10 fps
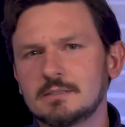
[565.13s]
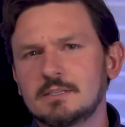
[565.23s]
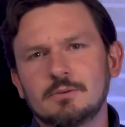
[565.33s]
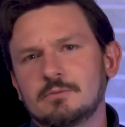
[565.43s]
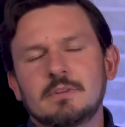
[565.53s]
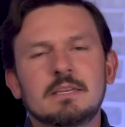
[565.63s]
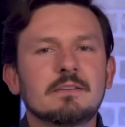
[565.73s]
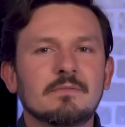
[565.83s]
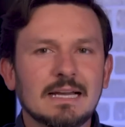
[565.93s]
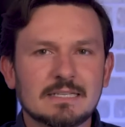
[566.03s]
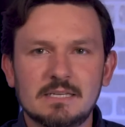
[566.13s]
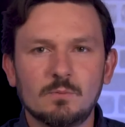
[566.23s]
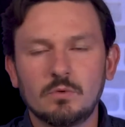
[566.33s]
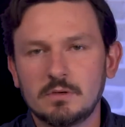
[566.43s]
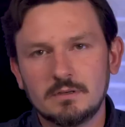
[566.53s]
the
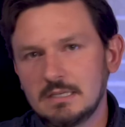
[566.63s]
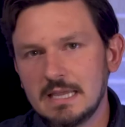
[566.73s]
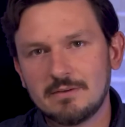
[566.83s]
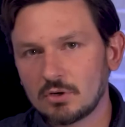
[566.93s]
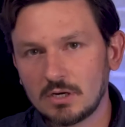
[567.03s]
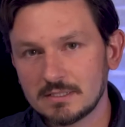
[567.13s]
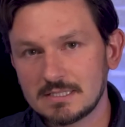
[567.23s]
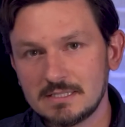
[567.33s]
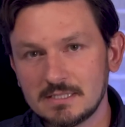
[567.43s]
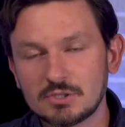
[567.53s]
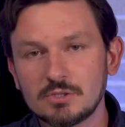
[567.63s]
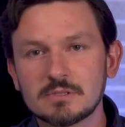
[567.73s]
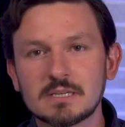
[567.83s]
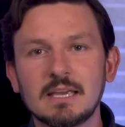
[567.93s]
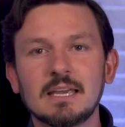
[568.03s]
vaccine would never cause these issues.